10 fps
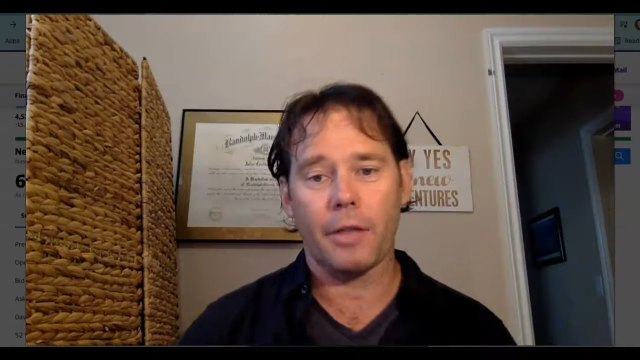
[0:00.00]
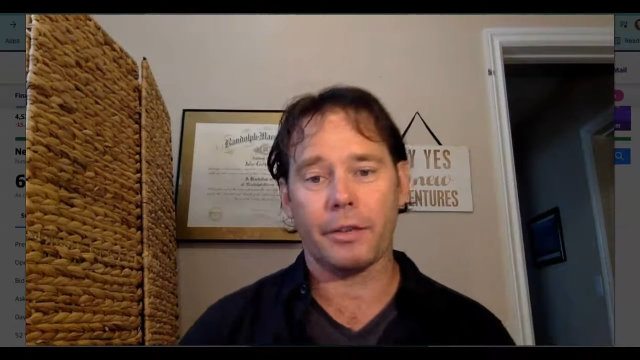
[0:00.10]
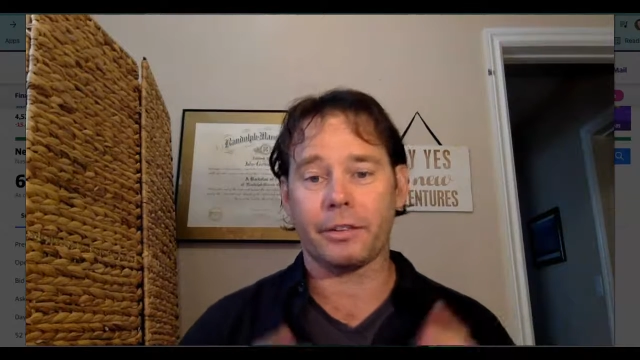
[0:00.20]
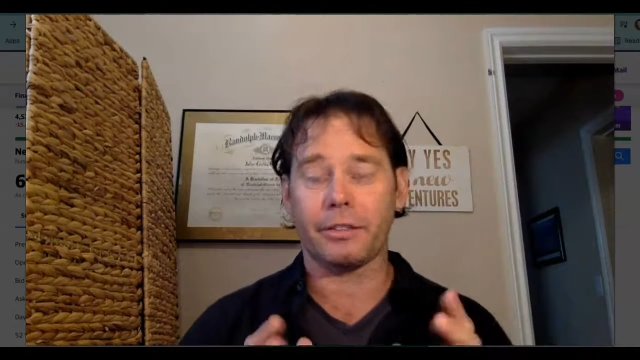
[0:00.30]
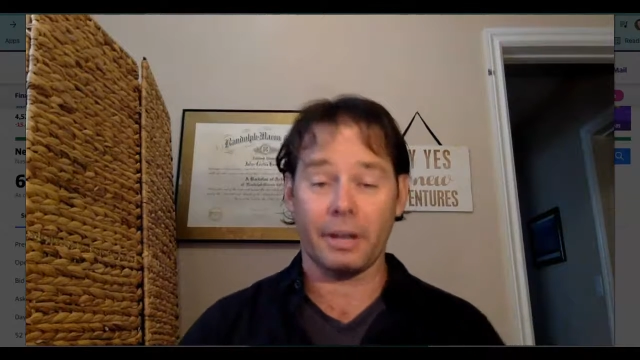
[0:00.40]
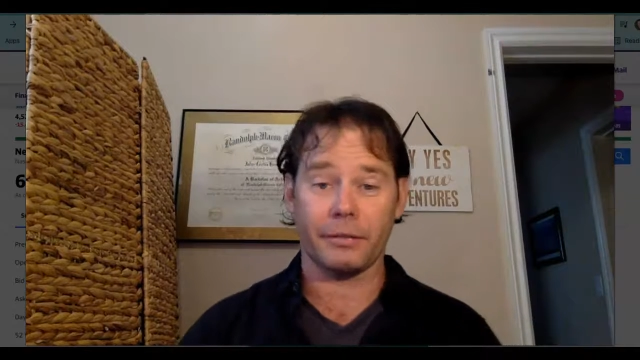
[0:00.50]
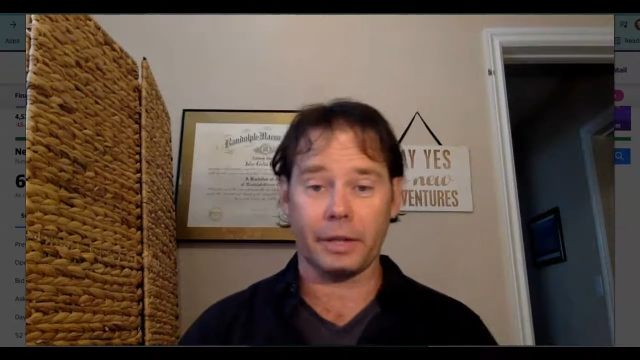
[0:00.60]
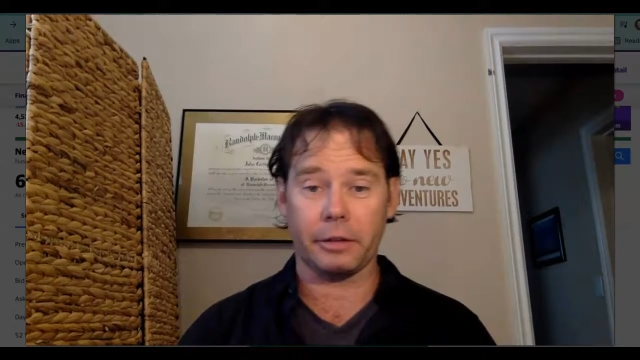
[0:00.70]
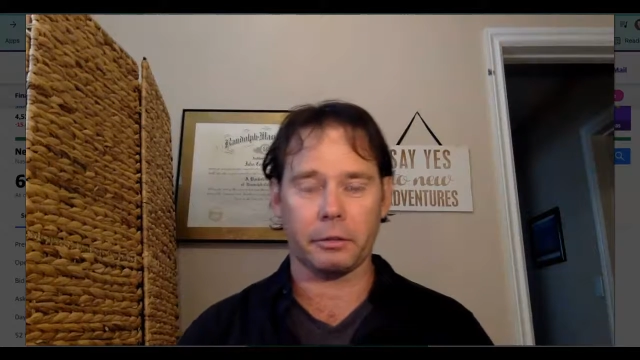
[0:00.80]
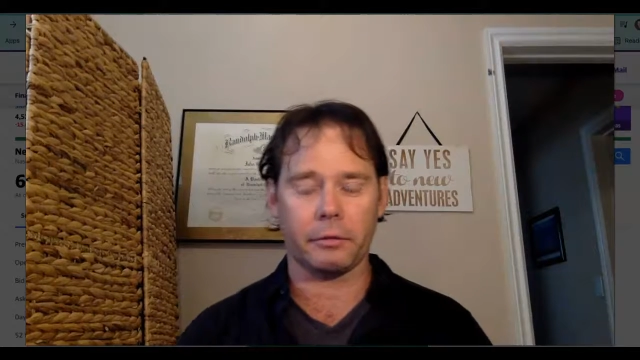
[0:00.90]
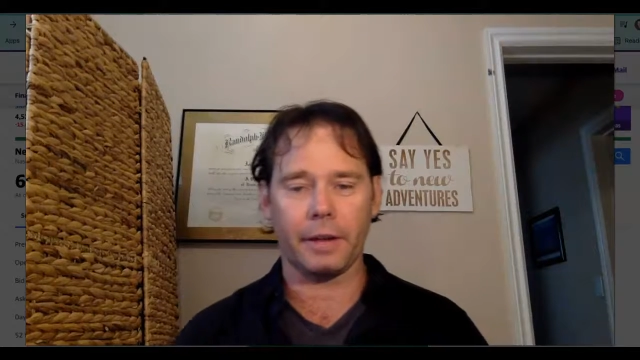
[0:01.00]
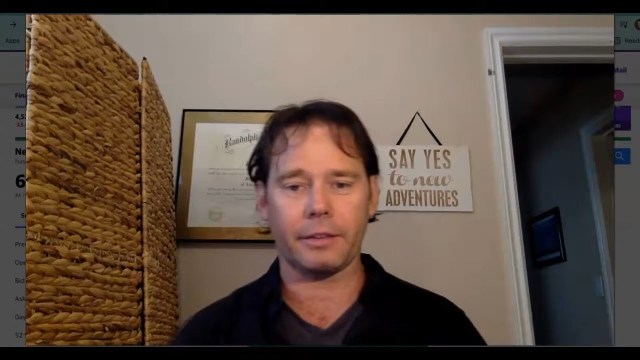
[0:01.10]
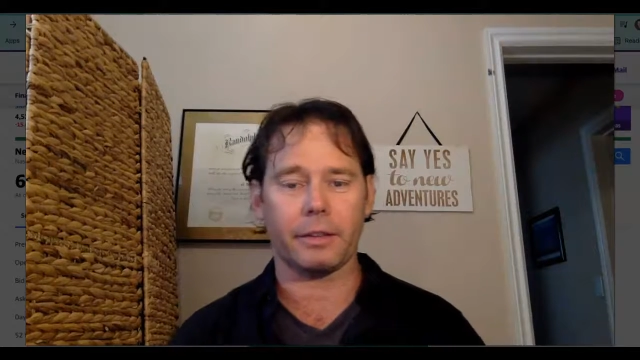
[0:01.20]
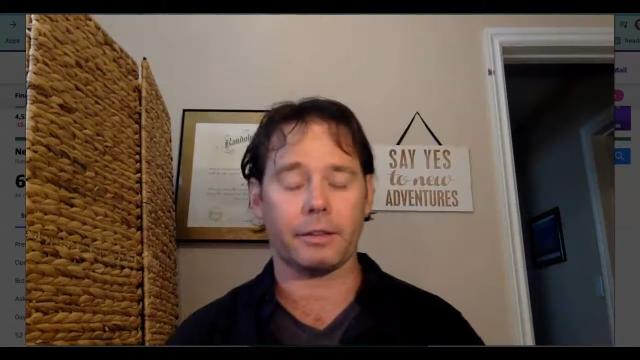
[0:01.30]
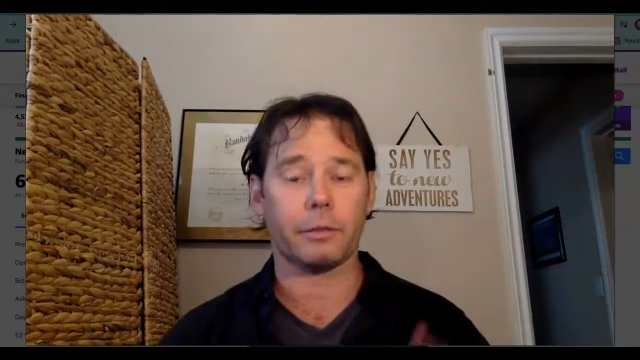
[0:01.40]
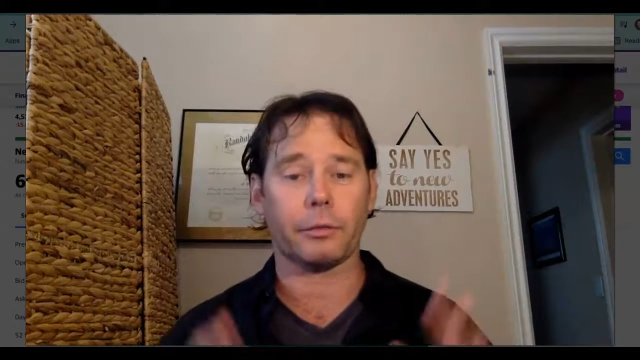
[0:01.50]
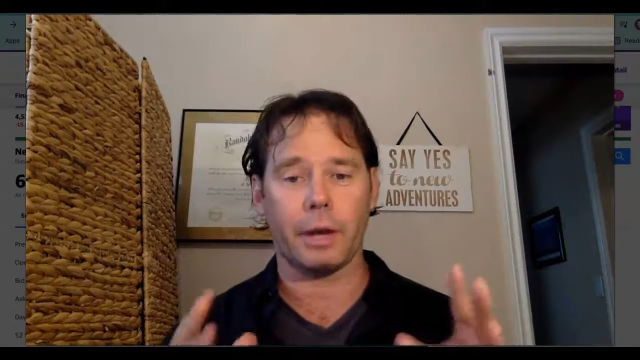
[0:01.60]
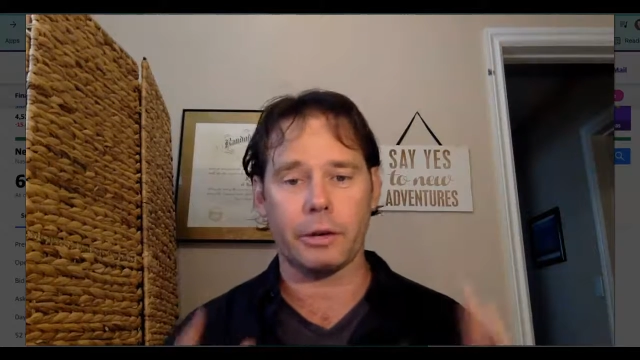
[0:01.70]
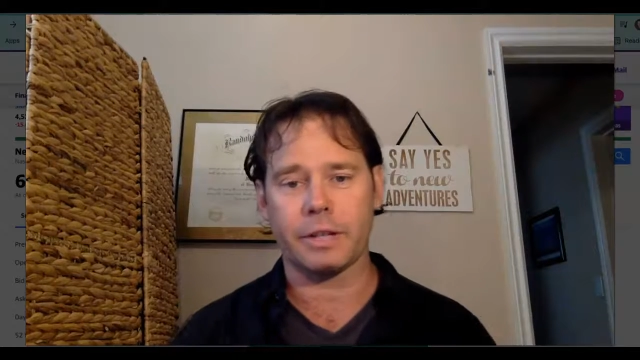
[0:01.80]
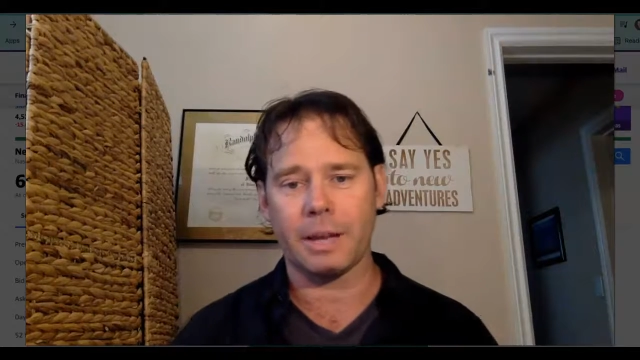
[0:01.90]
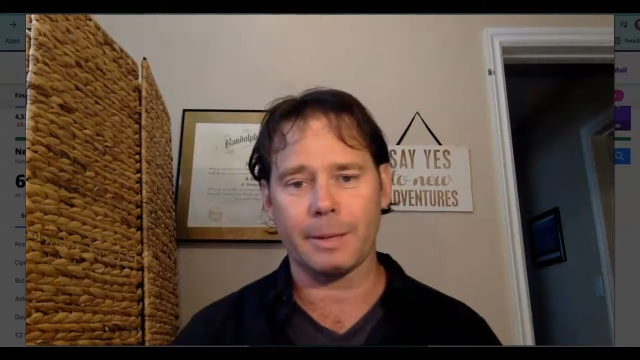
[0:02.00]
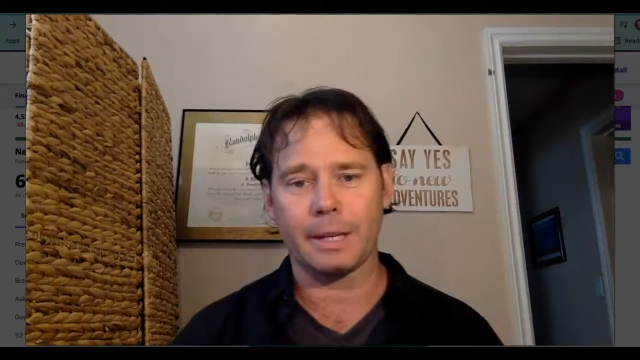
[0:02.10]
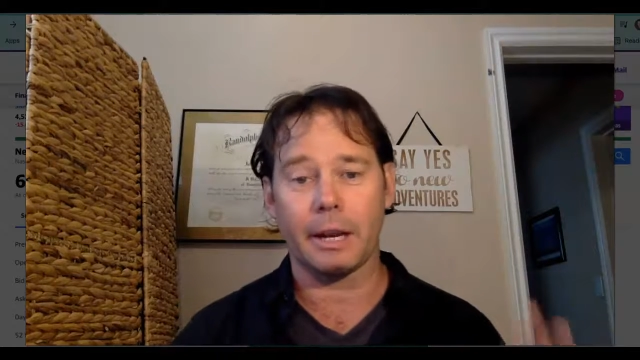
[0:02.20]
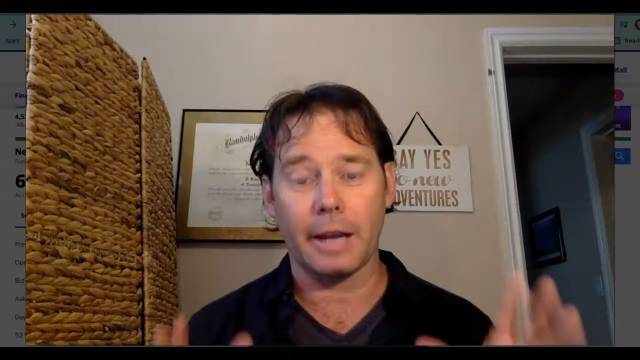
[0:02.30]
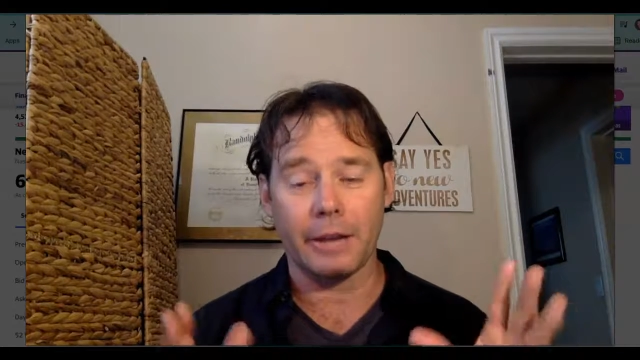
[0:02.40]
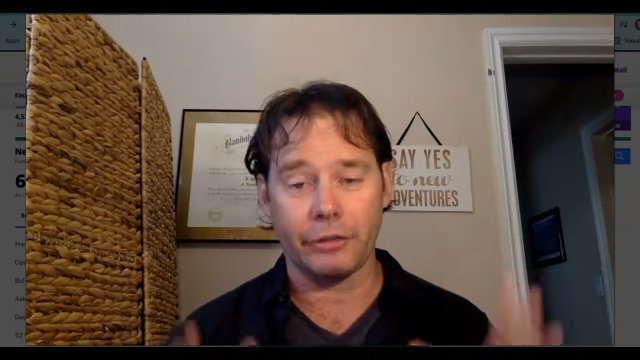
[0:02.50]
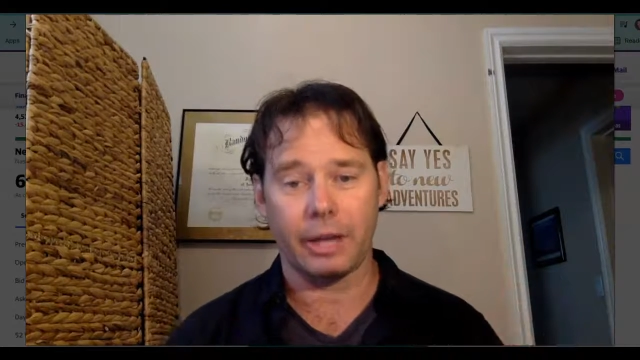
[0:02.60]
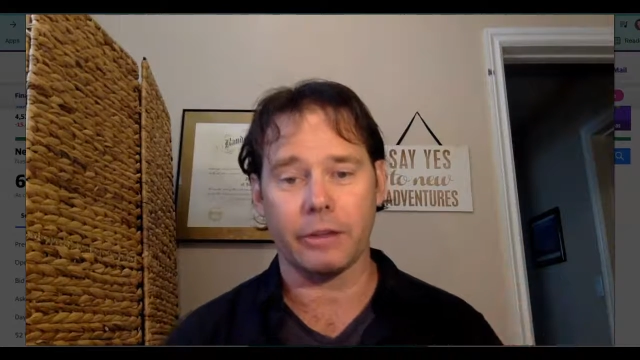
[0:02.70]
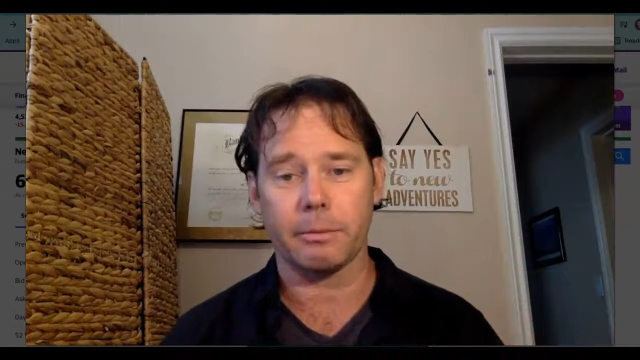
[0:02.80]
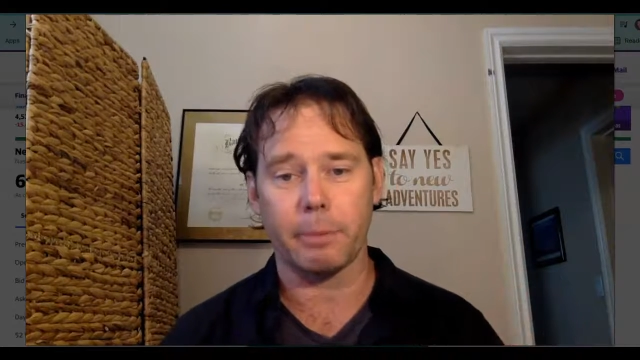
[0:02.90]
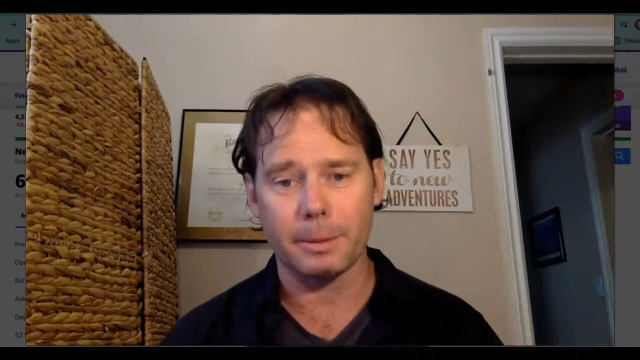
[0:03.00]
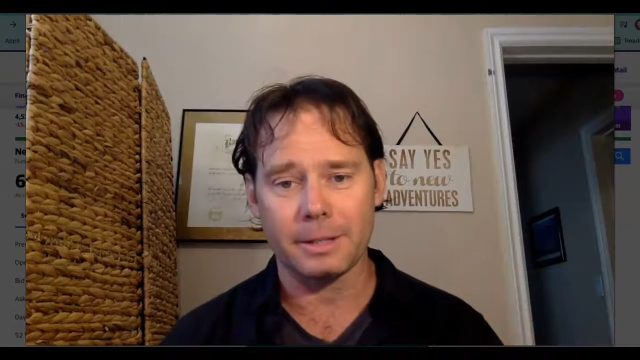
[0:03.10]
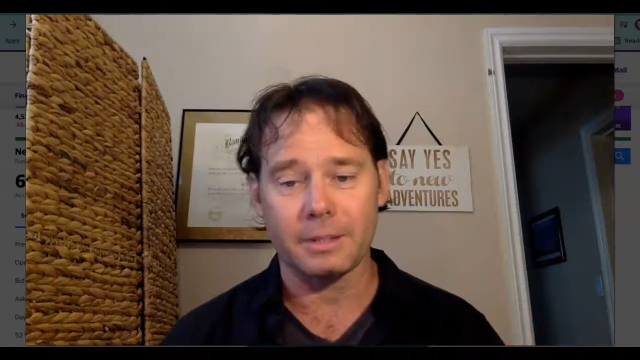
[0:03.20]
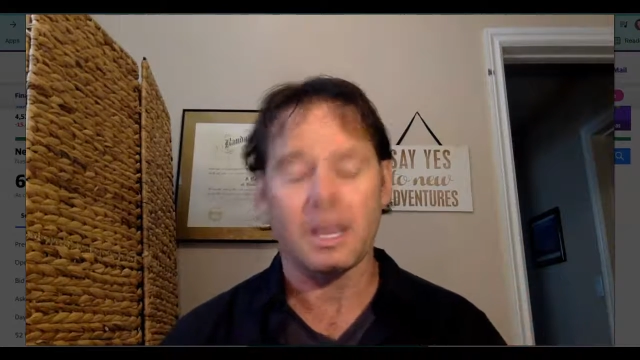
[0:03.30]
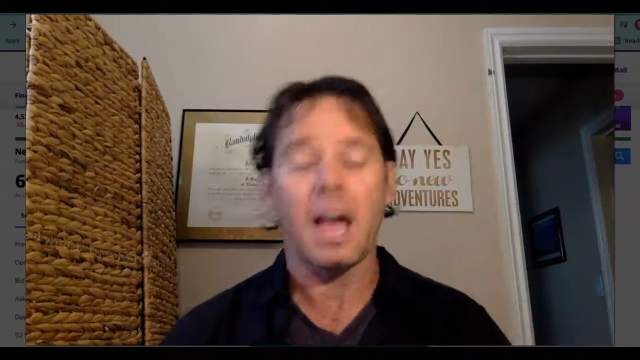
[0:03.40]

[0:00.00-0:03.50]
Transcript: This is not financial advice. This is for entertainment and education purposes.